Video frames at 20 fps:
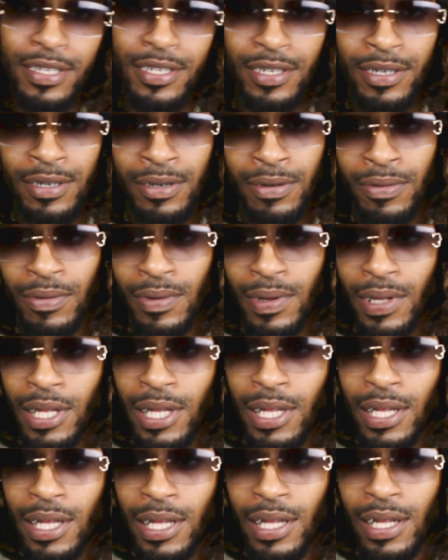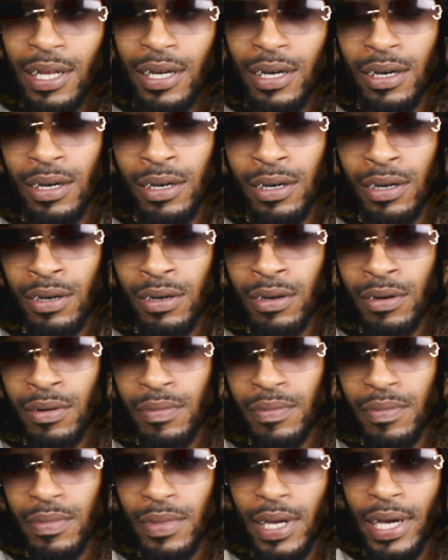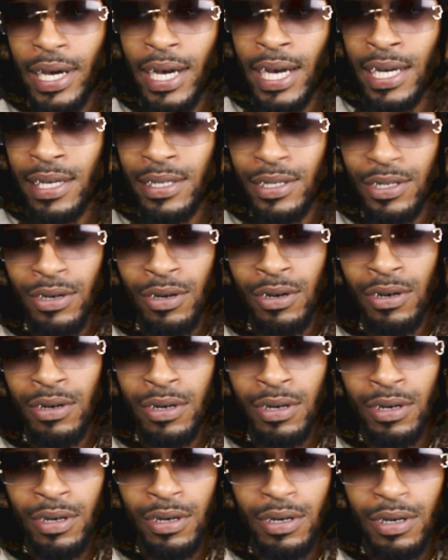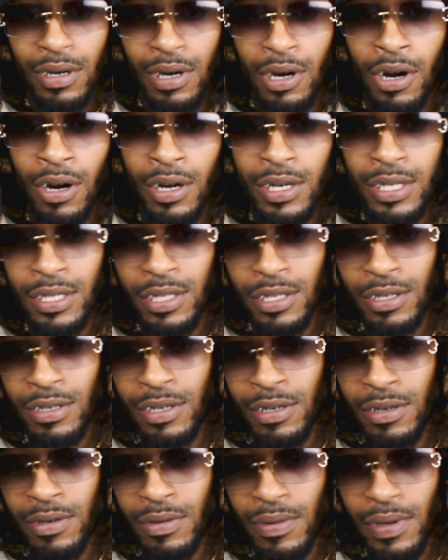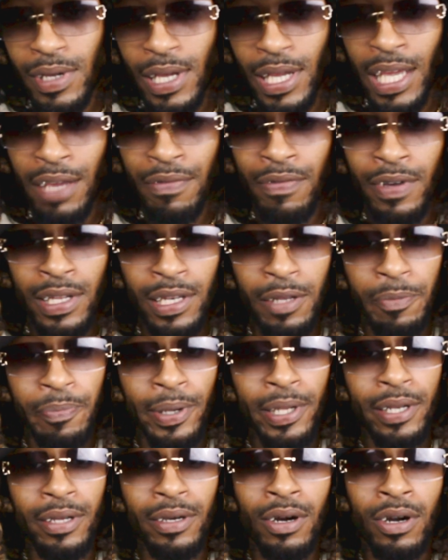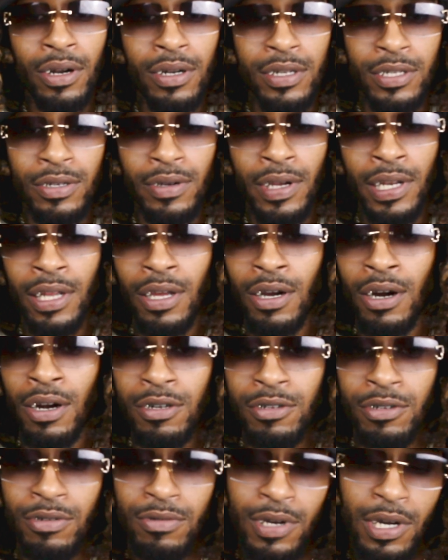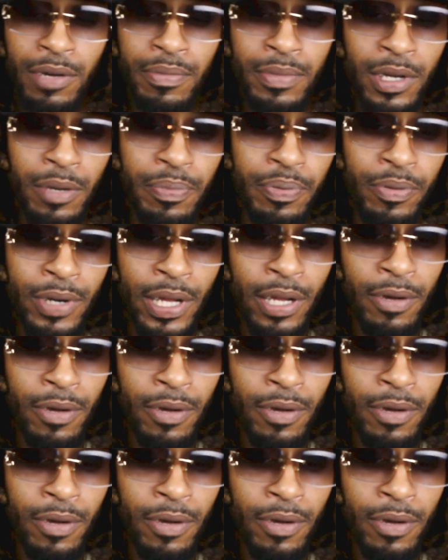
So as all artists, you know, even independent artists or any artists who coming up on